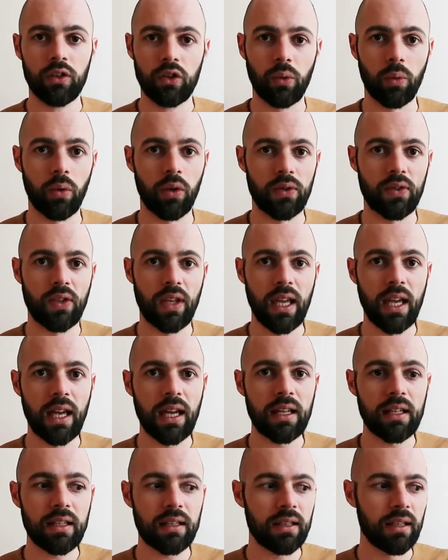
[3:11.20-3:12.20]
towards the
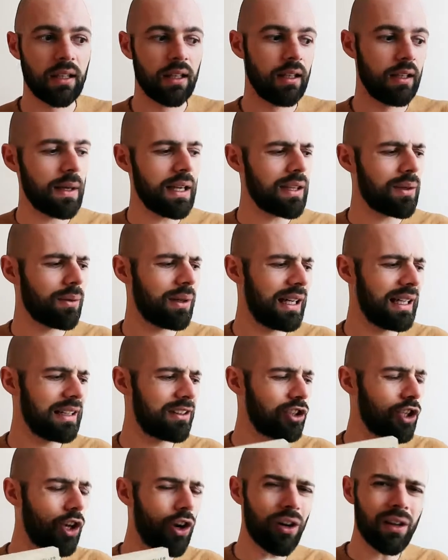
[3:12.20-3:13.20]
end. But either way,
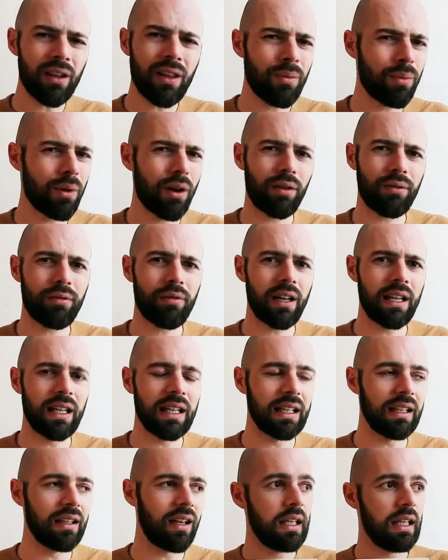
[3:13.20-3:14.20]
totally worth
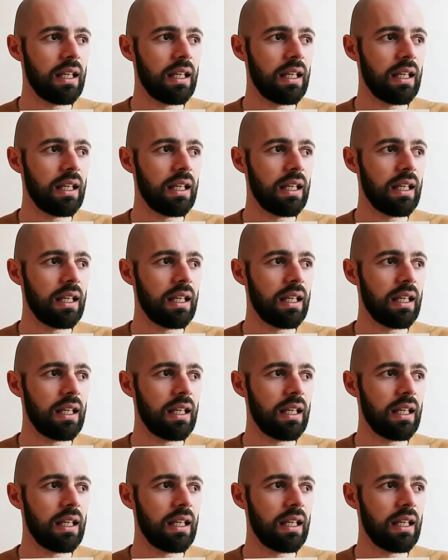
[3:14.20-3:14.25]
reading.